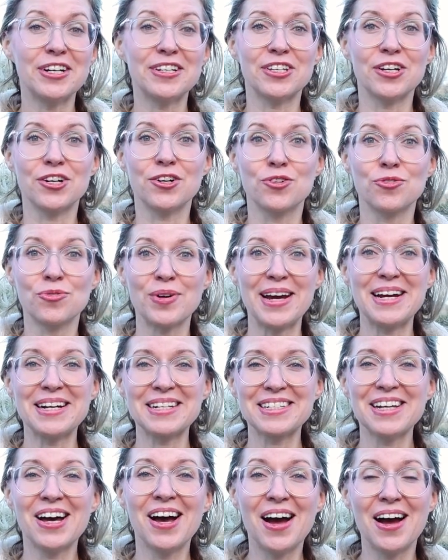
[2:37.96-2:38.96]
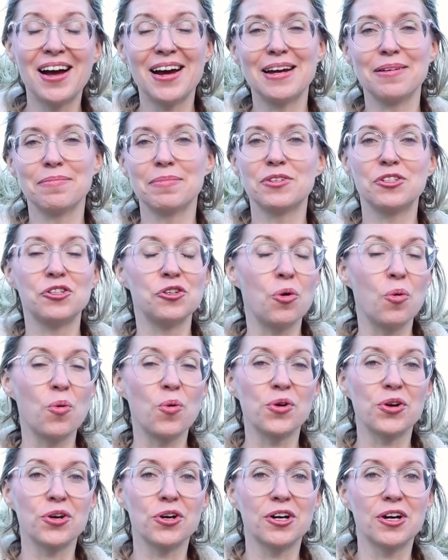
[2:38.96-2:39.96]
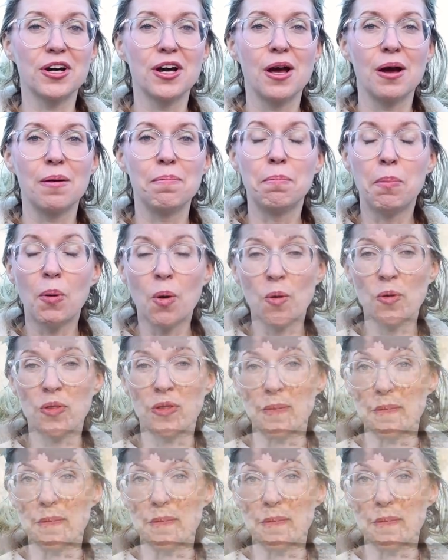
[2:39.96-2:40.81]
is a great time to order both